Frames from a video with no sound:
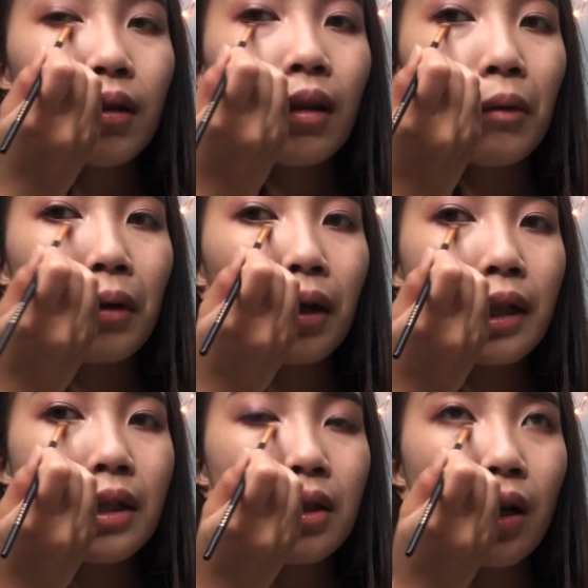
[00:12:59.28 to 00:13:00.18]
And we're
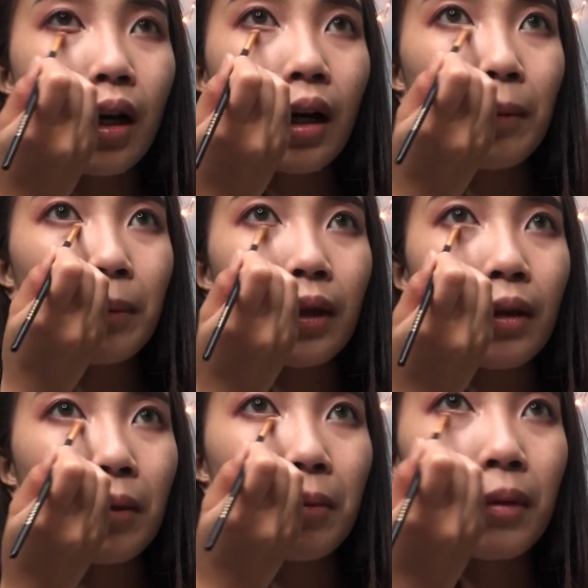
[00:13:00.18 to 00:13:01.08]
gonna stop
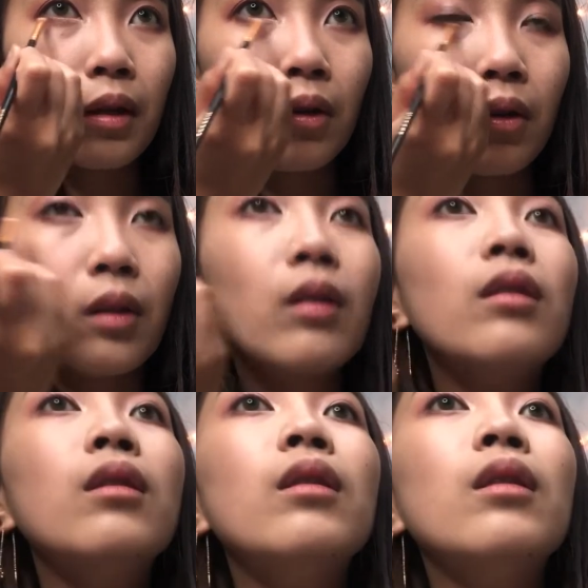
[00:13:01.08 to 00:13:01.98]
in the middle.
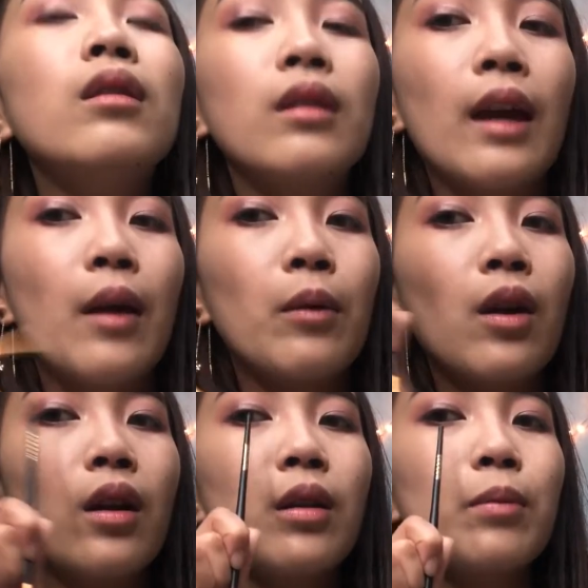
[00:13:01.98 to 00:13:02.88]
Okay, we're
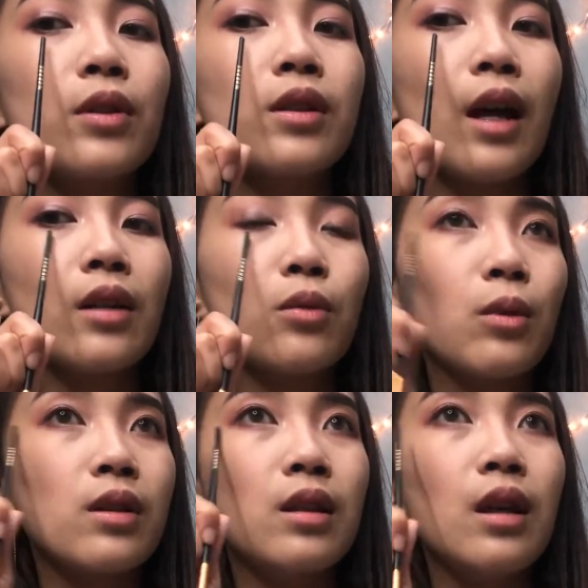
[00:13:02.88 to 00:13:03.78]
not gonna push that
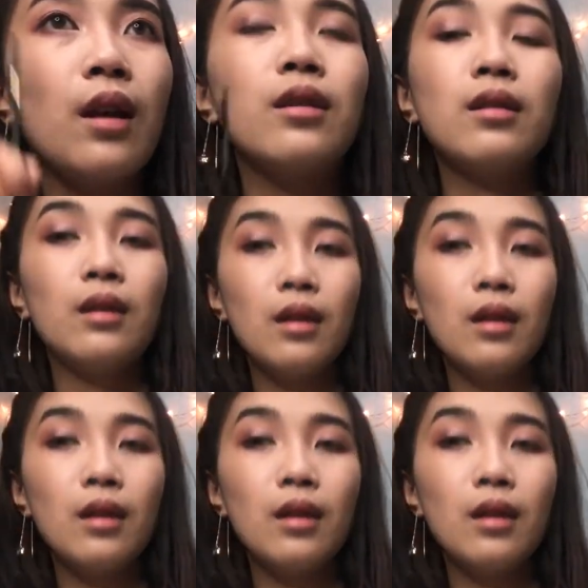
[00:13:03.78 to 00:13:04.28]
towards the end.